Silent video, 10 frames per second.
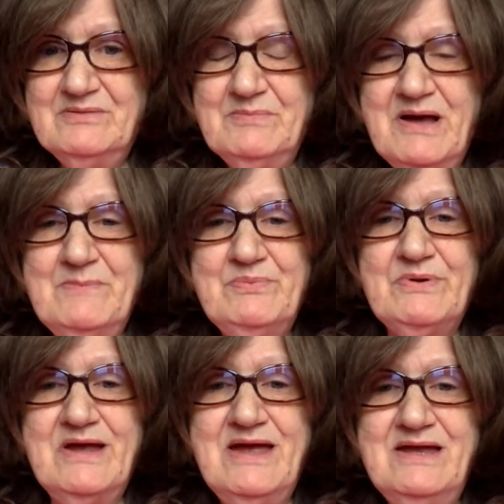My
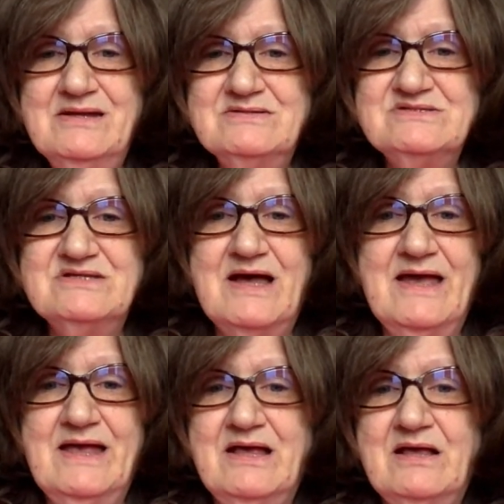brain is
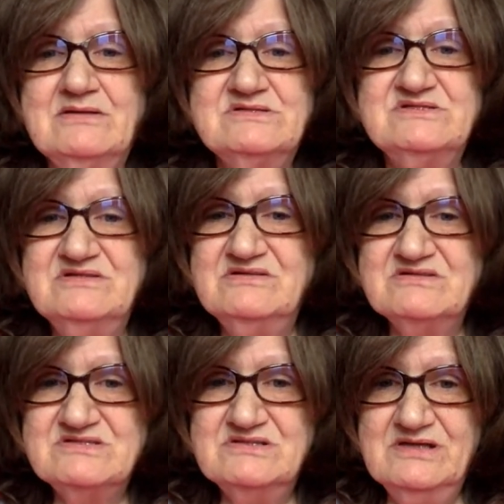like still
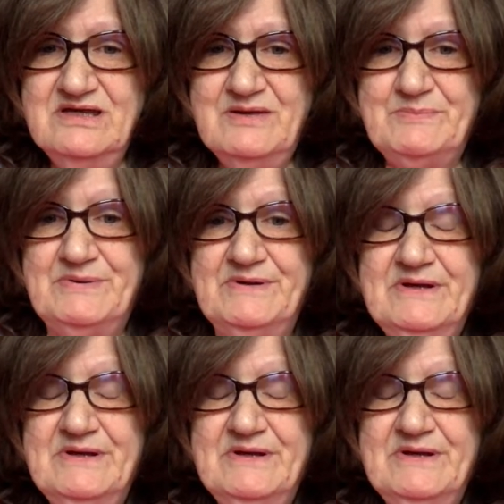asleep.